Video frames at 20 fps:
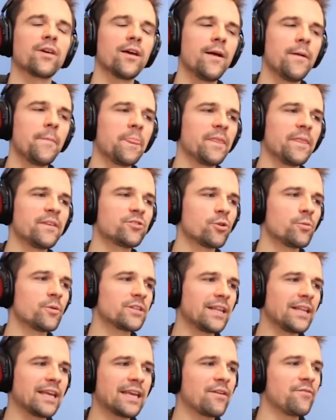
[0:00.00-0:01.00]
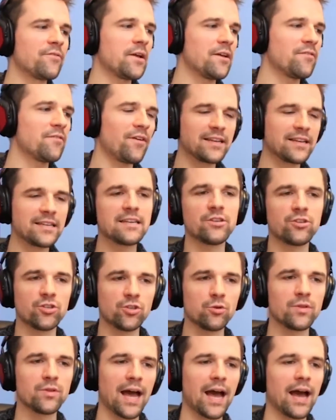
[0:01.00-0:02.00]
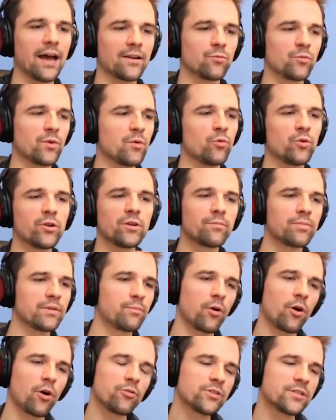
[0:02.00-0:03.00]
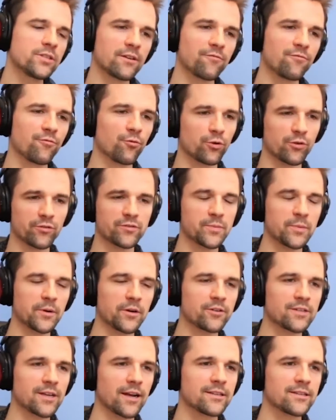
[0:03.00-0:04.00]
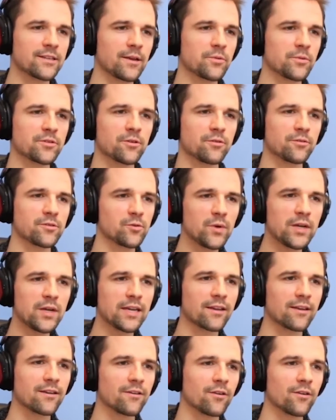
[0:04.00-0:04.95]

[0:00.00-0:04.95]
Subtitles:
So much, like if I didn't do that, we wouldn't be posting 4 spirit science episodes a week,